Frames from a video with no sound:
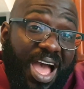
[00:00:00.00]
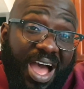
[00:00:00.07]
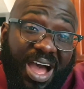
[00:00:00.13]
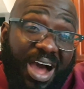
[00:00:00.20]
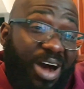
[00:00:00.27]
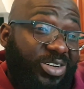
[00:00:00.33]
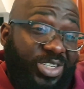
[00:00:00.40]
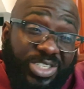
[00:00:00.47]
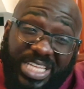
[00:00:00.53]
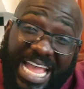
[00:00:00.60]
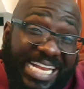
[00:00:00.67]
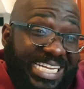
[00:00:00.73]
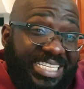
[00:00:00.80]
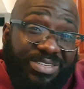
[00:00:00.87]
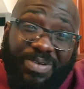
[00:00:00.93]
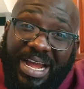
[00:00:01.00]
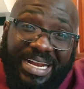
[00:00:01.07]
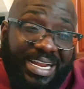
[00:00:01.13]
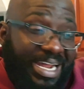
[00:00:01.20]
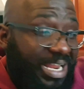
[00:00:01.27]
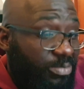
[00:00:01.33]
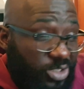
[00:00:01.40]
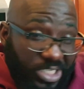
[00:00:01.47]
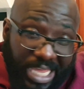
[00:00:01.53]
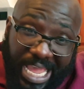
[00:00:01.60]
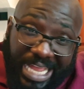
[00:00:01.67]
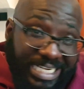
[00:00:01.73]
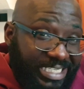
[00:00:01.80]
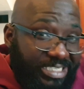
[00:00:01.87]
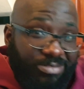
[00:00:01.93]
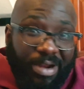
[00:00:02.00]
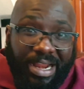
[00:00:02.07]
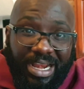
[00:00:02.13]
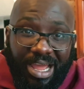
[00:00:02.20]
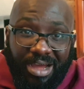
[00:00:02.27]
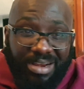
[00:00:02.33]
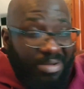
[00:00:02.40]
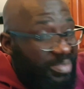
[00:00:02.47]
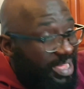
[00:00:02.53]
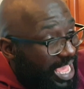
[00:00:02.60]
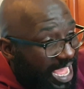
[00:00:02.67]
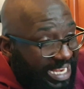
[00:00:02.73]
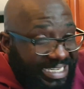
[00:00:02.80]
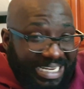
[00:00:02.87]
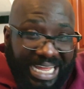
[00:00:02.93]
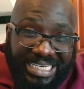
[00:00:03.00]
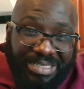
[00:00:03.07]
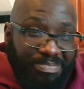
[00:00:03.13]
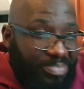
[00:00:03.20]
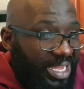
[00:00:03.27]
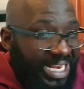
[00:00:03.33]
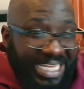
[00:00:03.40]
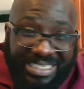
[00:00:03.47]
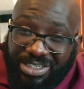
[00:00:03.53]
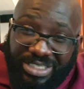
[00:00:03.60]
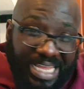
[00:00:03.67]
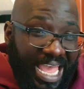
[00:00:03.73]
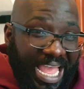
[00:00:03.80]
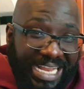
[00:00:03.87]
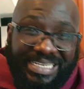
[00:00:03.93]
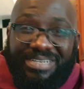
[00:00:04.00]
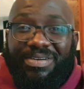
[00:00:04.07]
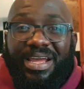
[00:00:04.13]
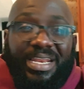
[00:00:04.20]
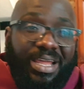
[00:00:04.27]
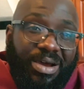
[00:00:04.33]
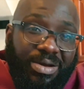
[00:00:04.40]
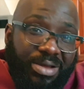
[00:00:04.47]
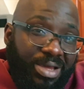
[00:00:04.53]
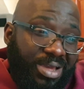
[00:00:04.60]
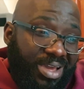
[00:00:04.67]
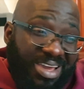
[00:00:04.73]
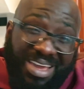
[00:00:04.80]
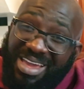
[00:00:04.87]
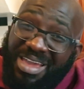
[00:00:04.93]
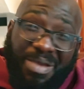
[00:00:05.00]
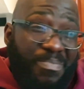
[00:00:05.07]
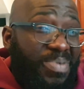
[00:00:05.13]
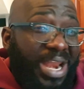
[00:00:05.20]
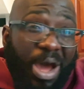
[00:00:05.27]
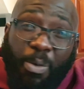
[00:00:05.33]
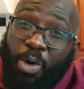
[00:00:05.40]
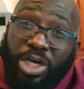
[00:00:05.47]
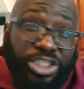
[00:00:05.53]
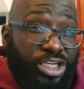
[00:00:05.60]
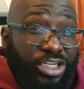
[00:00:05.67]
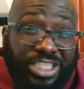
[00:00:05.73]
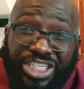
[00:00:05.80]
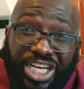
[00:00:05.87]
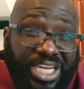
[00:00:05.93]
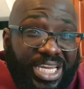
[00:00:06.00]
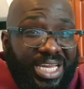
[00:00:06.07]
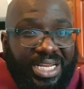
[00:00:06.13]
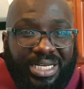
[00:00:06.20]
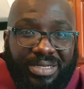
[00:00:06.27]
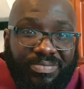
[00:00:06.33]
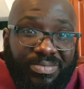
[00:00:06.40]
I'll just end it right now. Let me just end it right now. Let me end that debate. Let's just end it right now. Better wash your chicken.